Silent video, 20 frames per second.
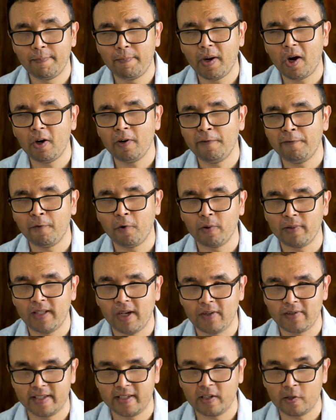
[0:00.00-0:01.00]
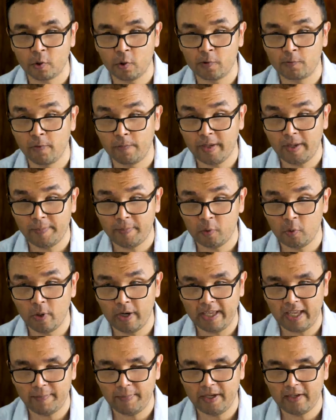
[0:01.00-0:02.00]
about 4,000 crores for people who
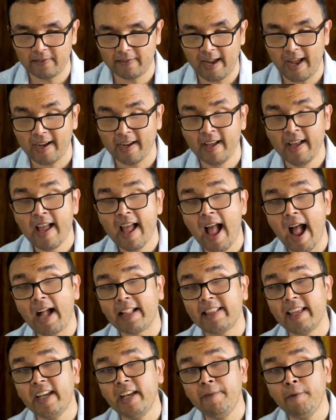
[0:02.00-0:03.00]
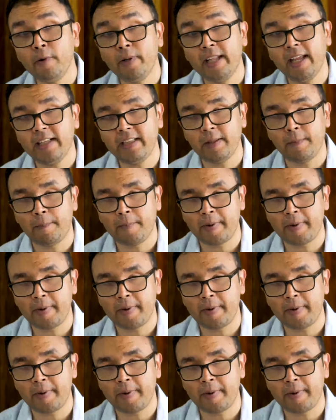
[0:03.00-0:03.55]
are keeping track. And then if you take the